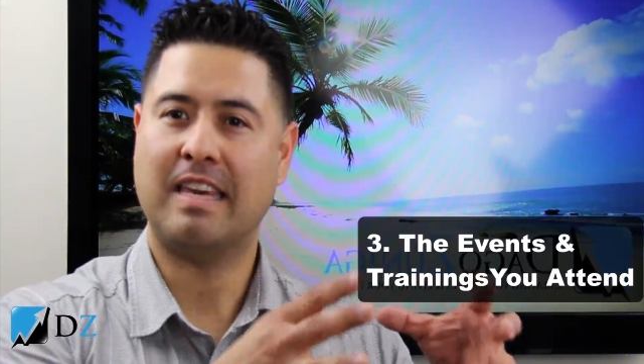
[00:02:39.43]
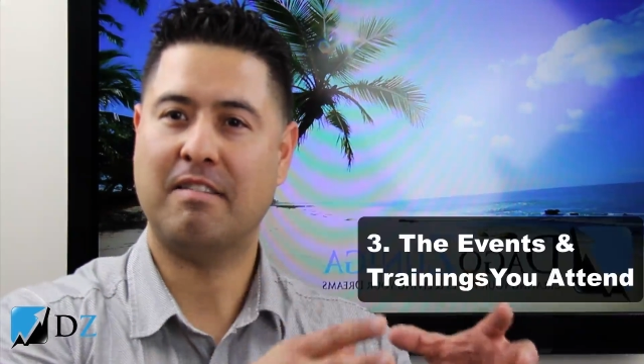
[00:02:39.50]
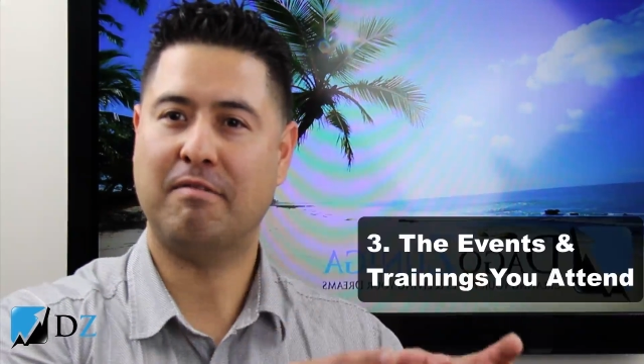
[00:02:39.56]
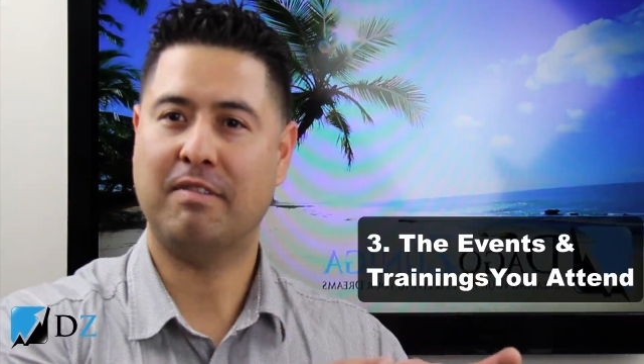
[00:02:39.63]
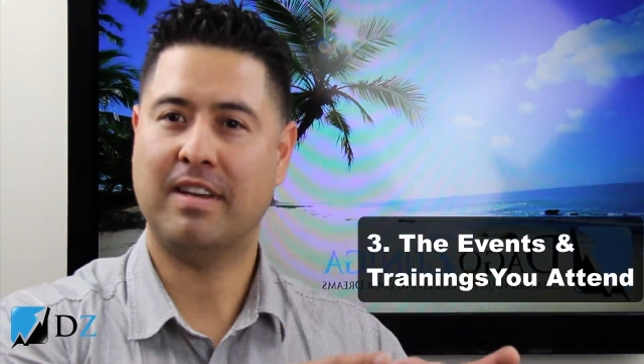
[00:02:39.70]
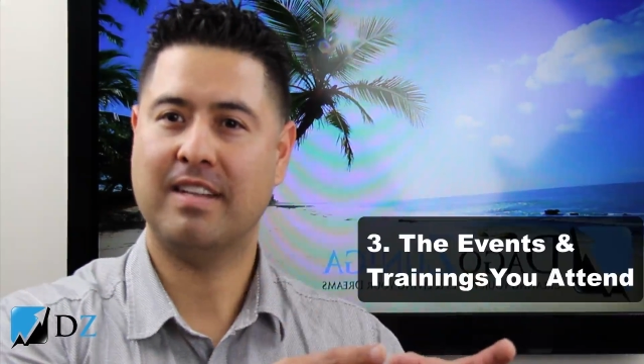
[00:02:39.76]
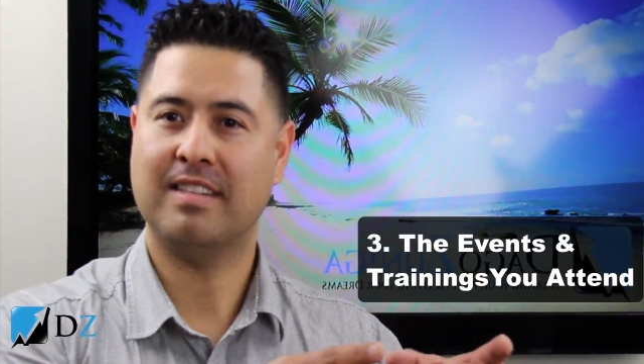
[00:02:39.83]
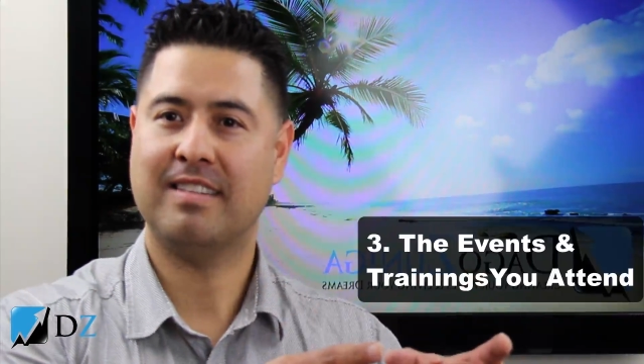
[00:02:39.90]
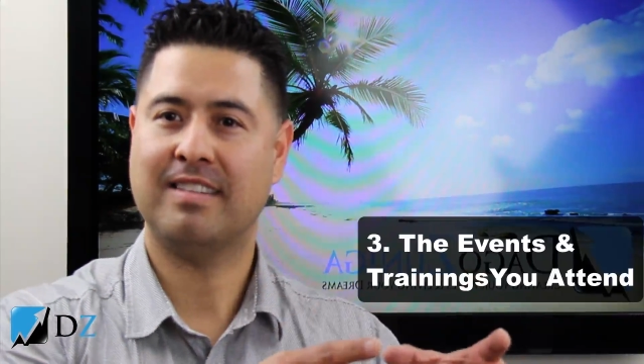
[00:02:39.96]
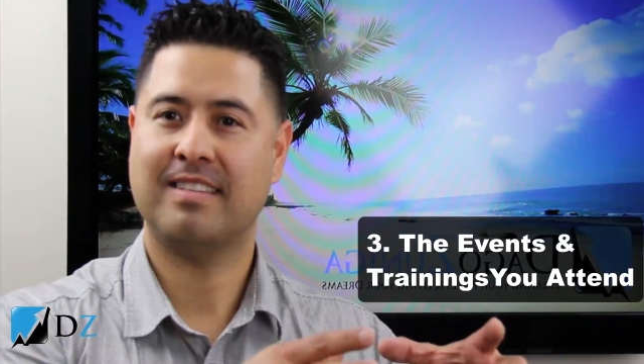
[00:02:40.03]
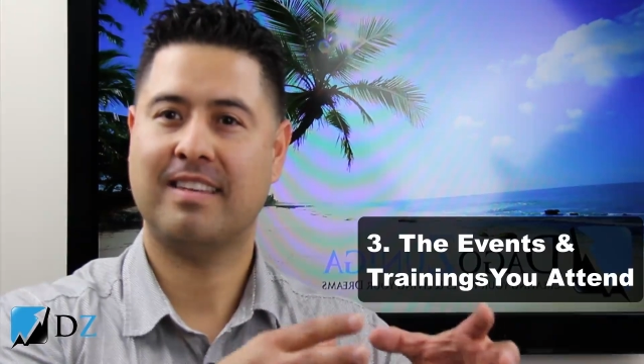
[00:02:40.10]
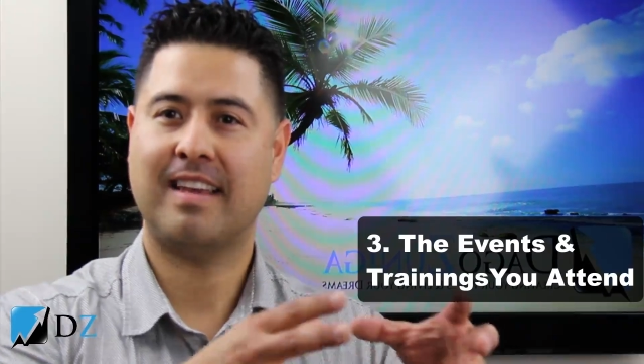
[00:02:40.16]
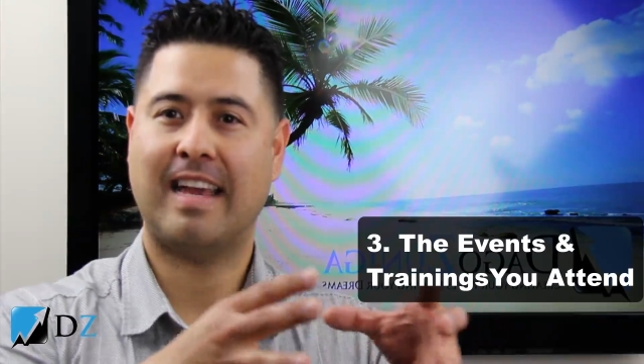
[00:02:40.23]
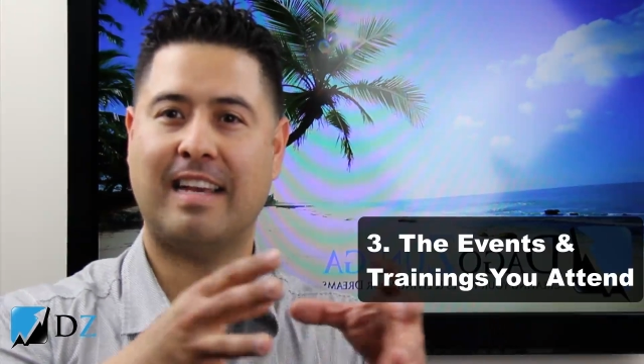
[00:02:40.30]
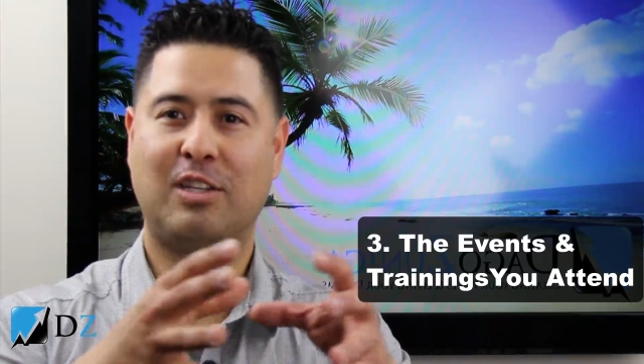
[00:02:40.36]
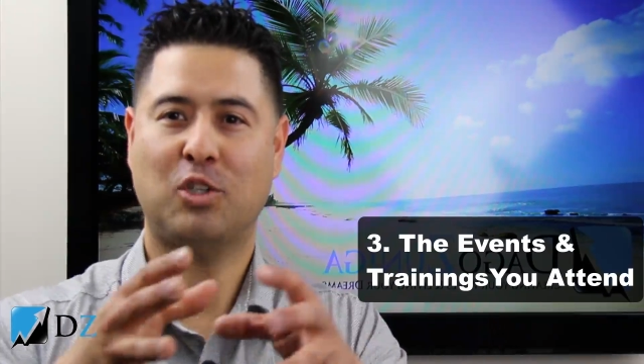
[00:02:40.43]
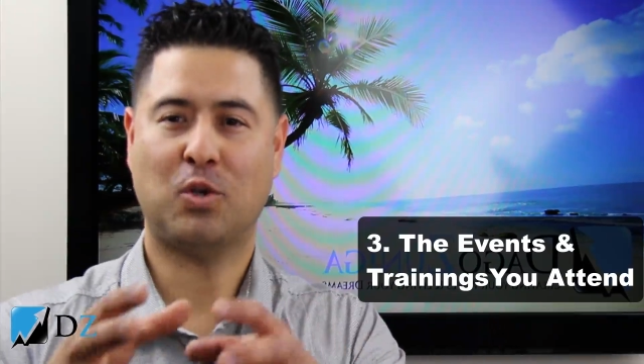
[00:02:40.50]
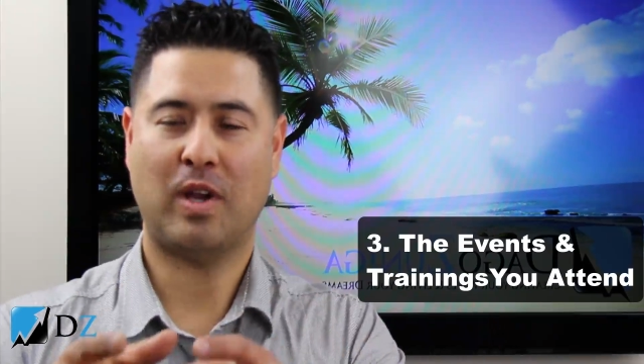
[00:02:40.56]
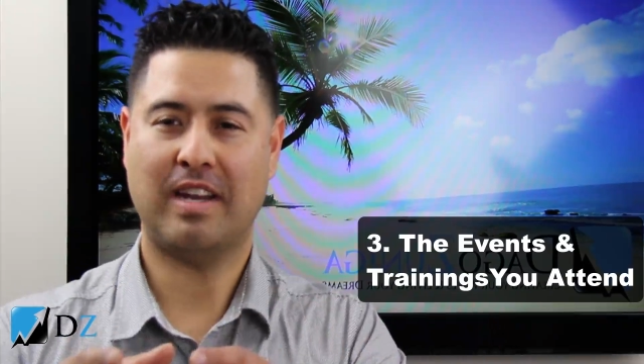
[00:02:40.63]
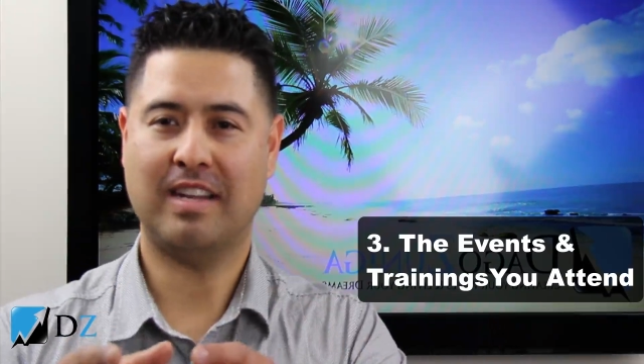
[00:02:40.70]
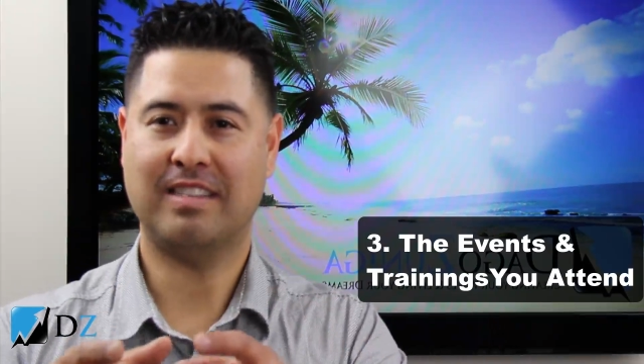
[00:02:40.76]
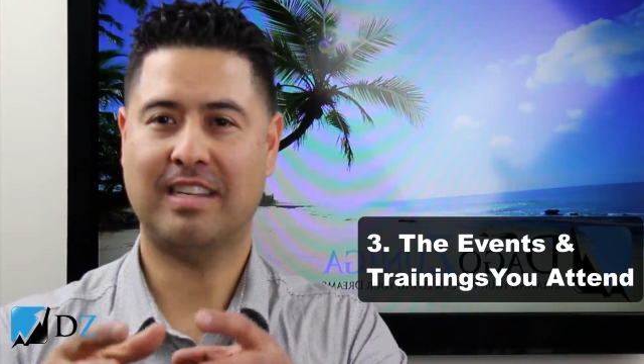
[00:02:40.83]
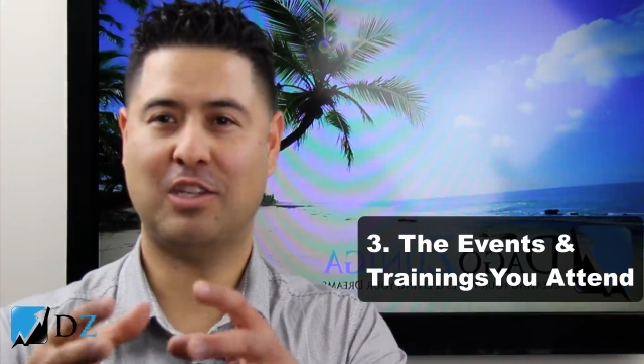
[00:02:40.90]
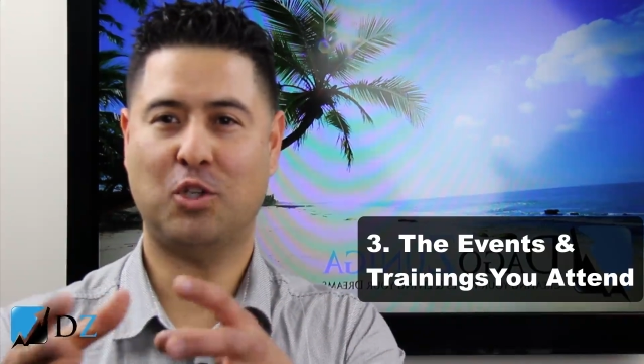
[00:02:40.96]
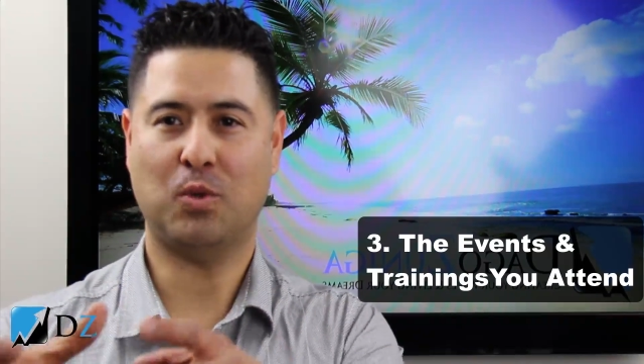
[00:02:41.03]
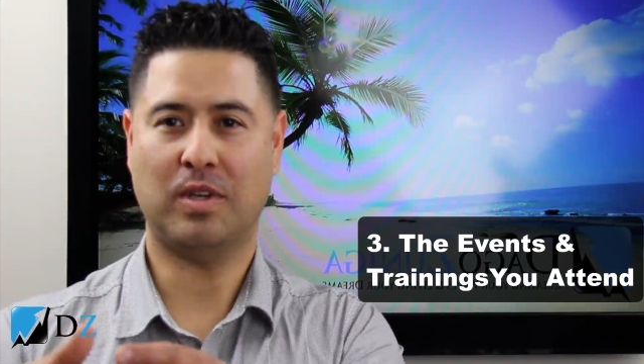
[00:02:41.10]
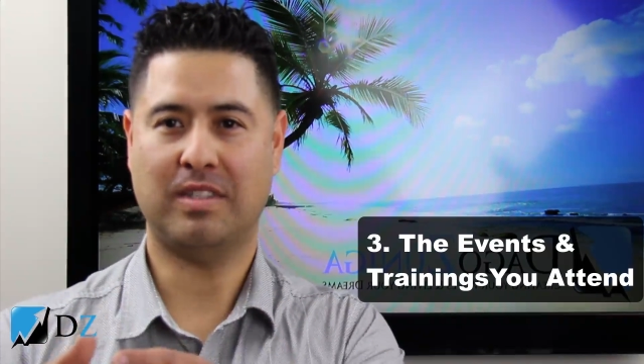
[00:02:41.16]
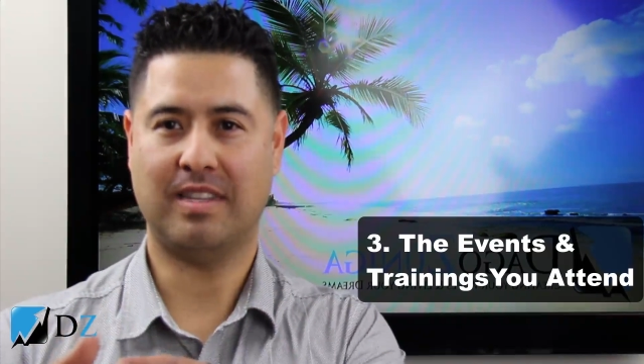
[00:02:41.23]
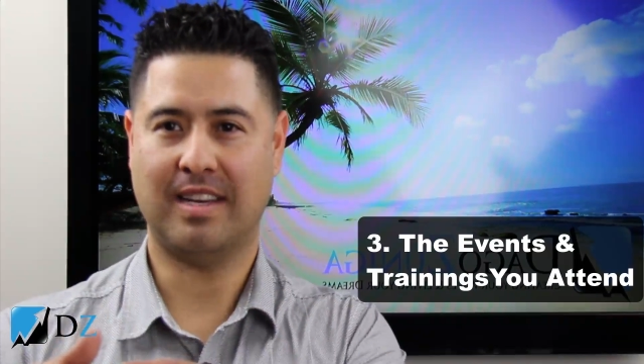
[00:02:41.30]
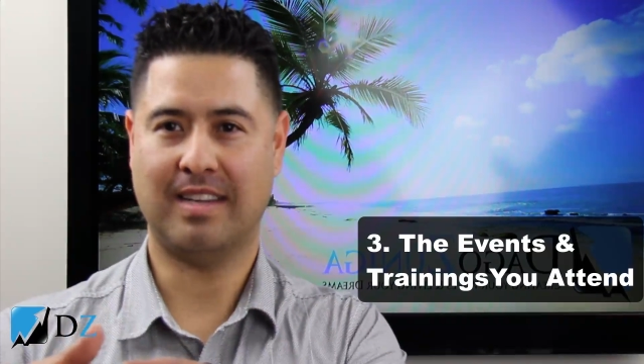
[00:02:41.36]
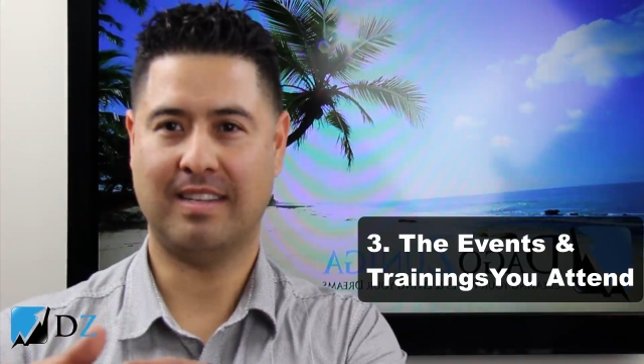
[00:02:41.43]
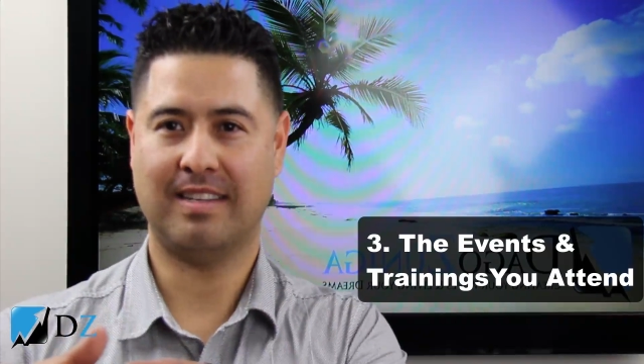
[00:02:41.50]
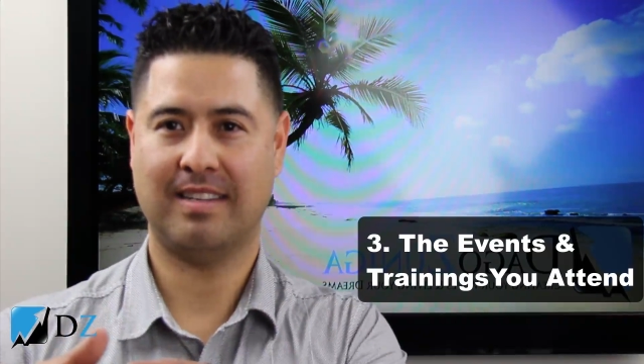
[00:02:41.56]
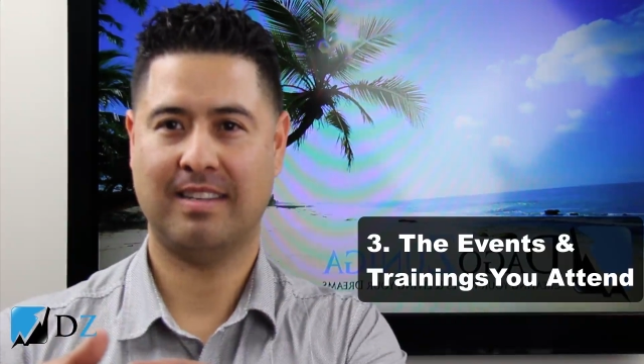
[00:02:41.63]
events and trainings that you attend.